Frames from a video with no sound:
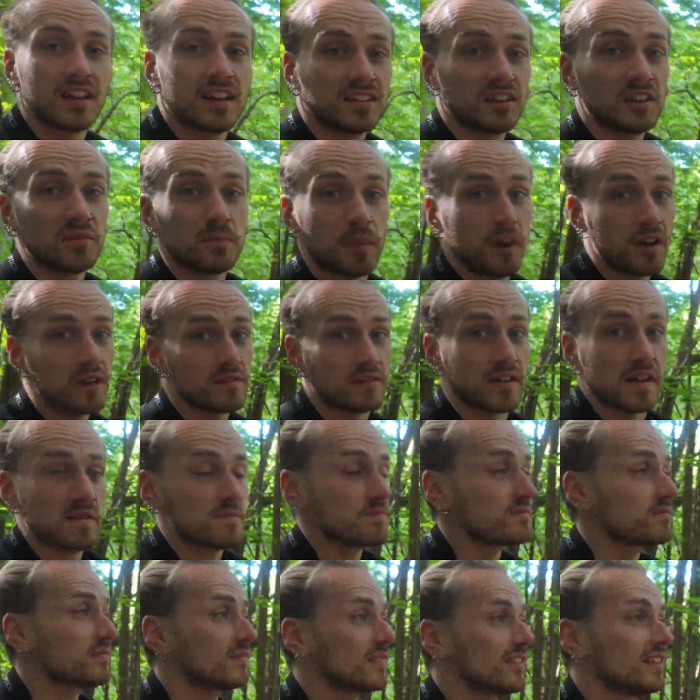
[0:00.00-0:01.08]
Despite that,
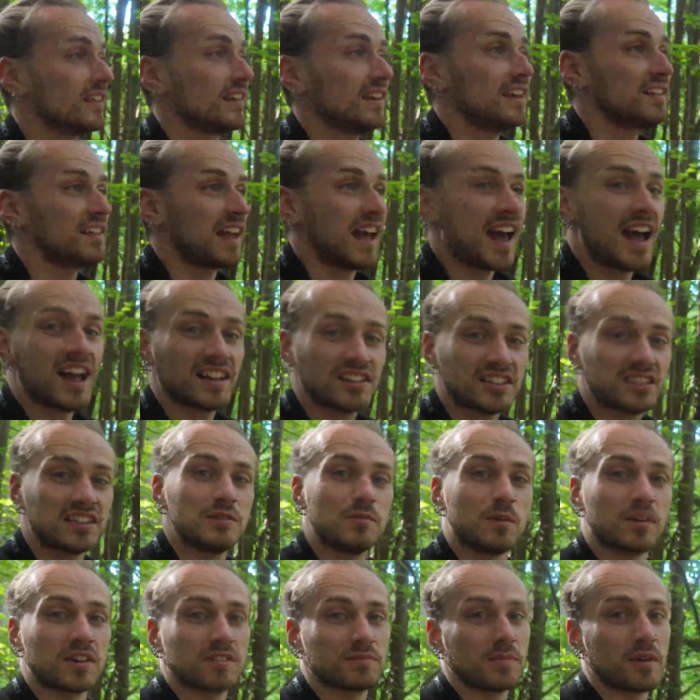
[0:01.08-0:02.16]
it is actually
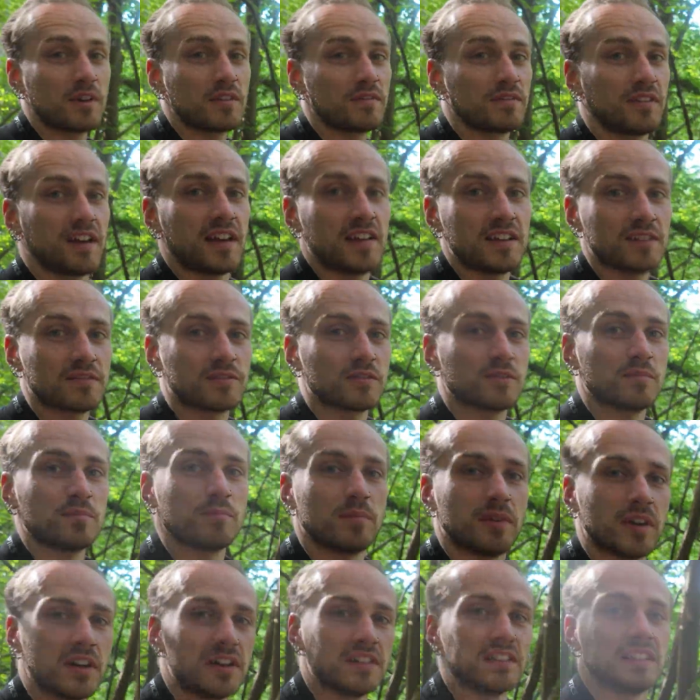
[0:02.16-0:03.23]
one of my favourite
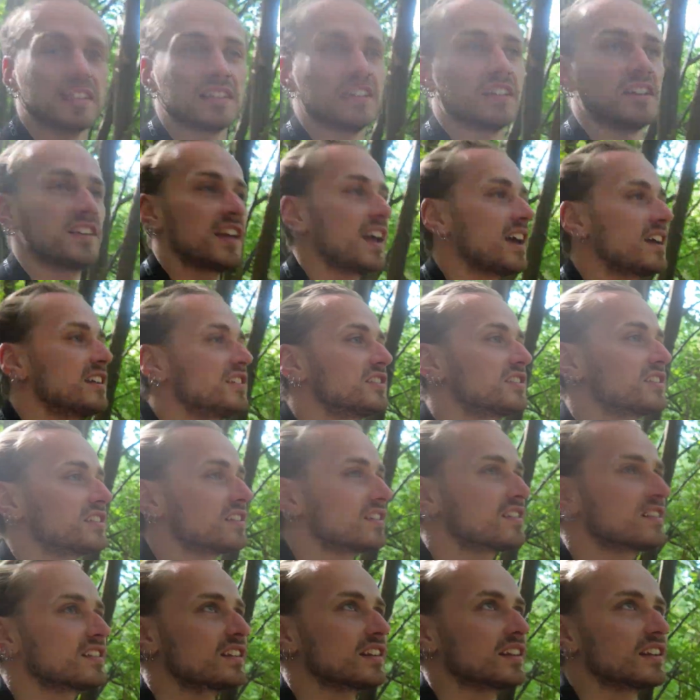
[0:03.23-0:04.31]
birding
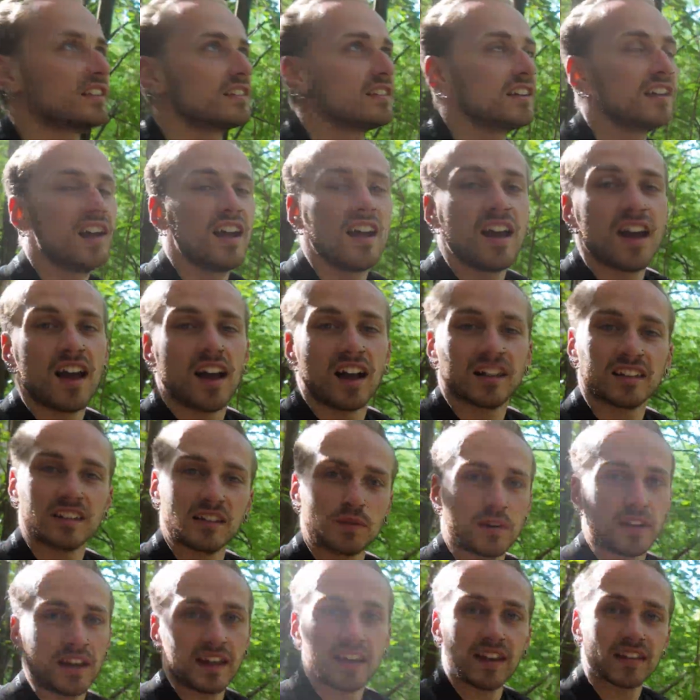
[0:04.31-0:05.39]
locations. You know, I don't know
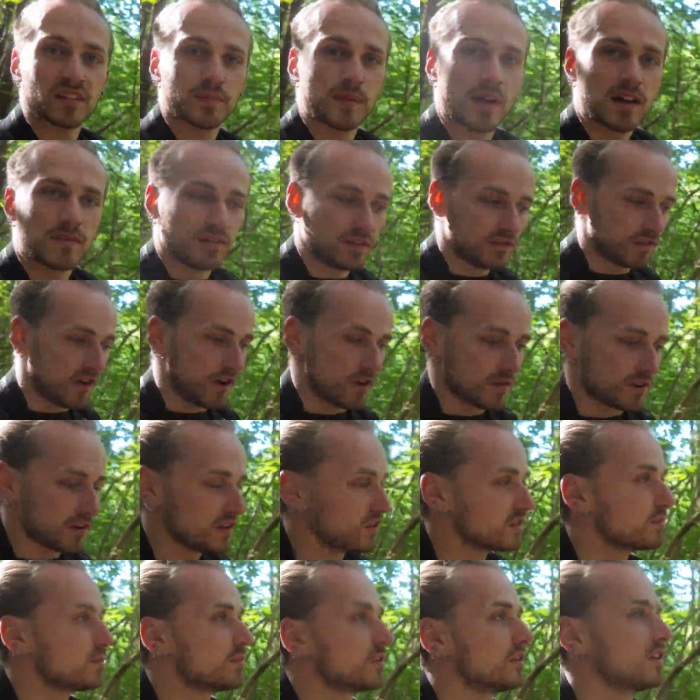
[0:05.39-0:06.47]
what it is about the
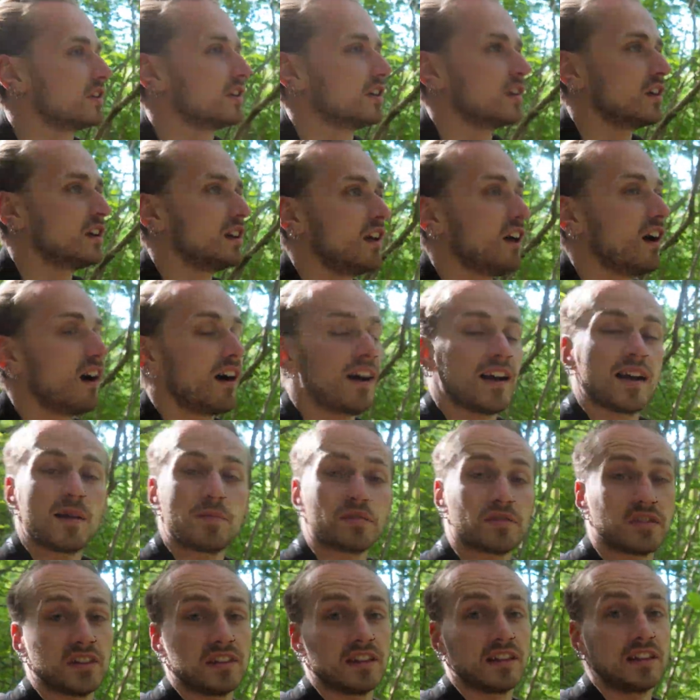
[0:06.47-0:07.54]
forest, but I
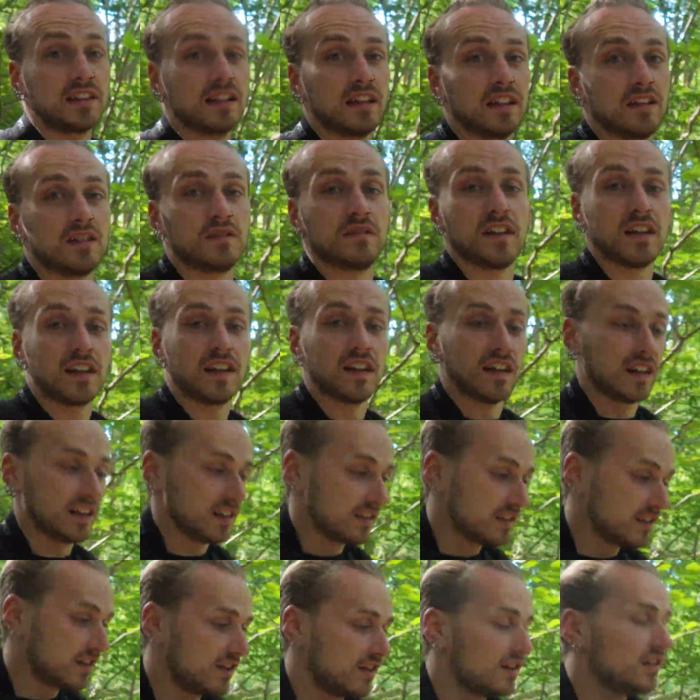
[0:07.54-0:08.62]
absolutely love it here.
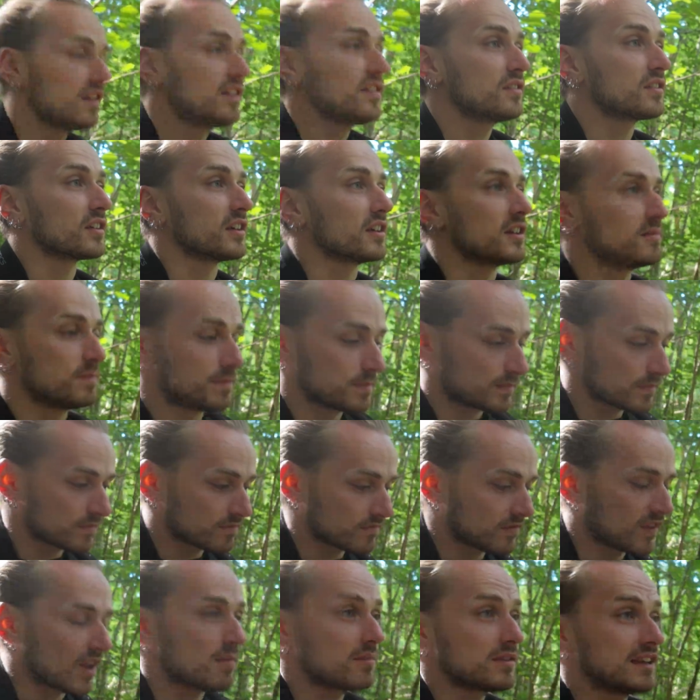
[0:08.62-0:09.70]
So
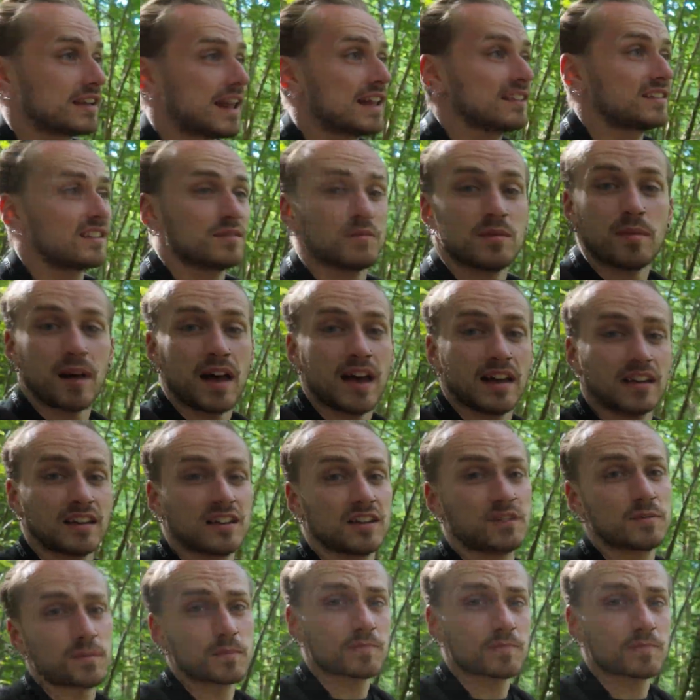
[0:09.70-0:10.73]
I'm glad to be back.